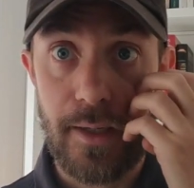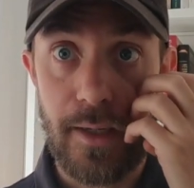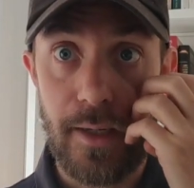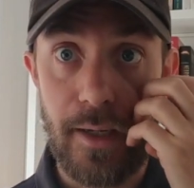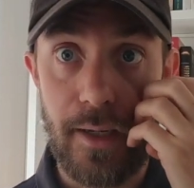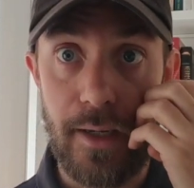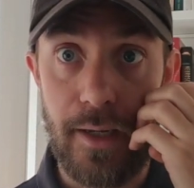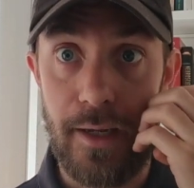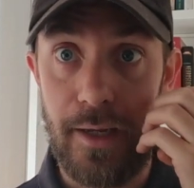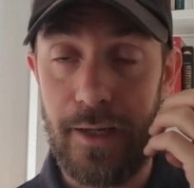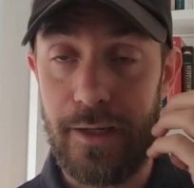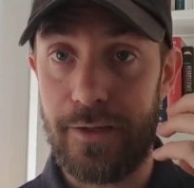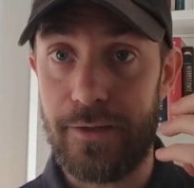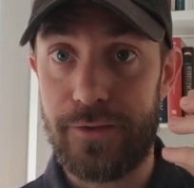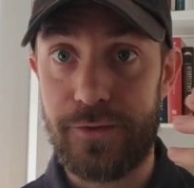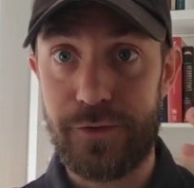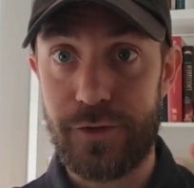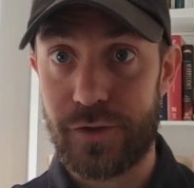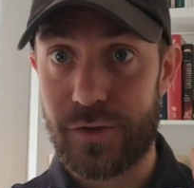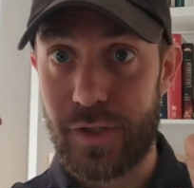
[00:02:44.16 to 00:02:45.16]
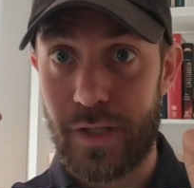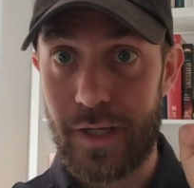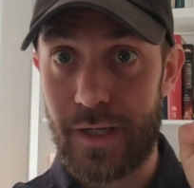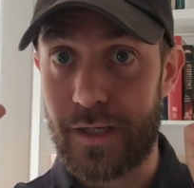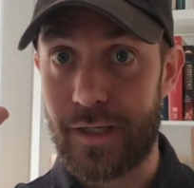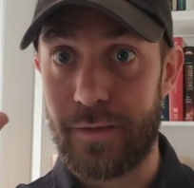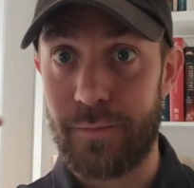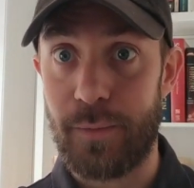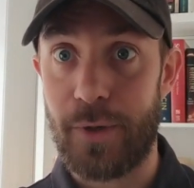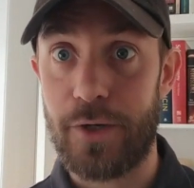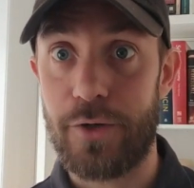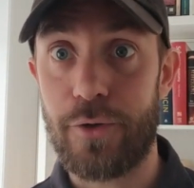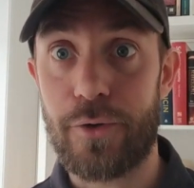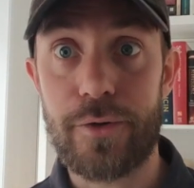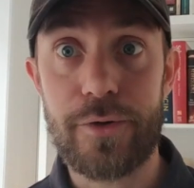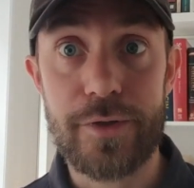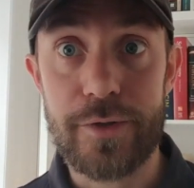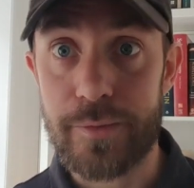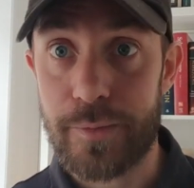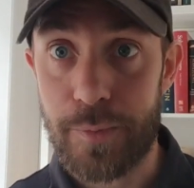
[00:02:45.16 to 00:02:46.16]
And just like in
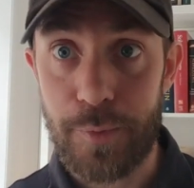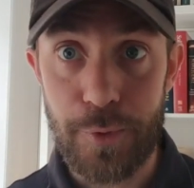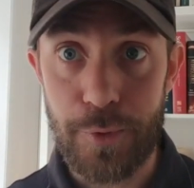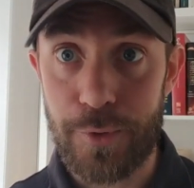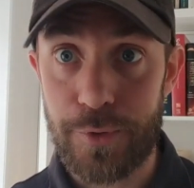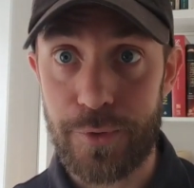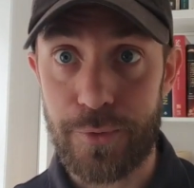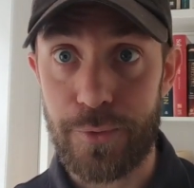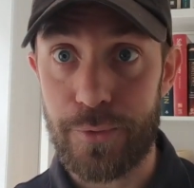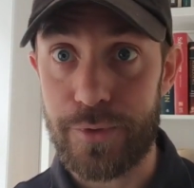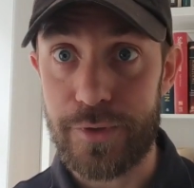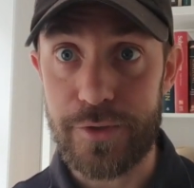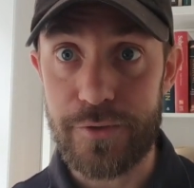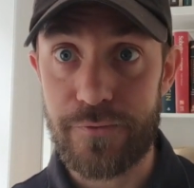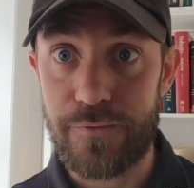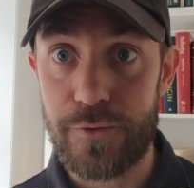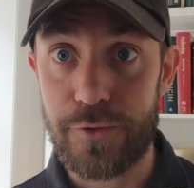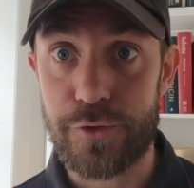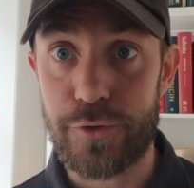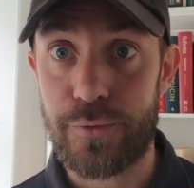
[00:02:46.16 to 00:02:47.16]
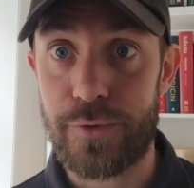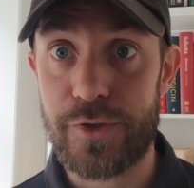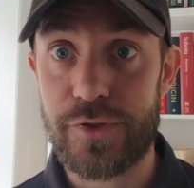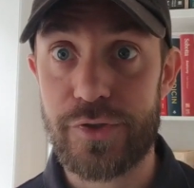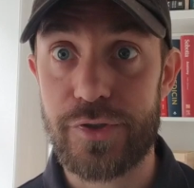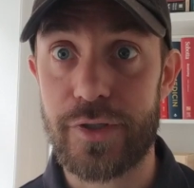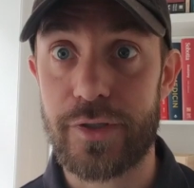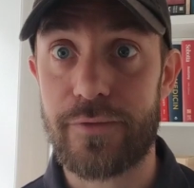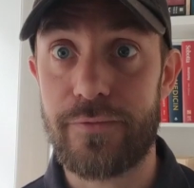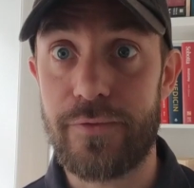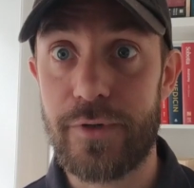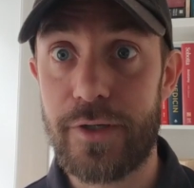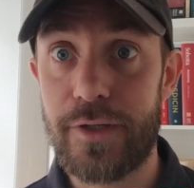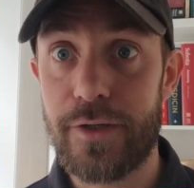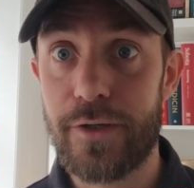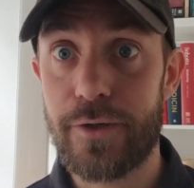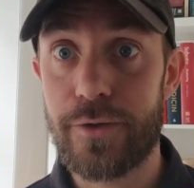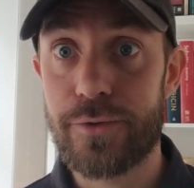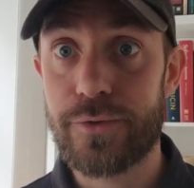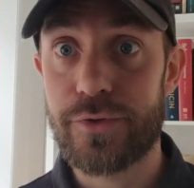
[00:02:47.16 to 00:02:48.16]
Minority Report, all these futuristic
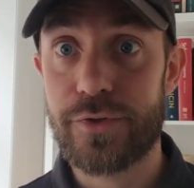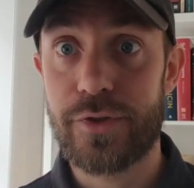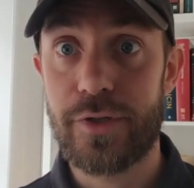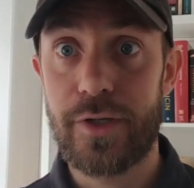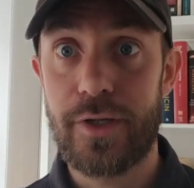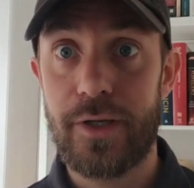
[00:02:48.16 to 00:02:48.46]
videos,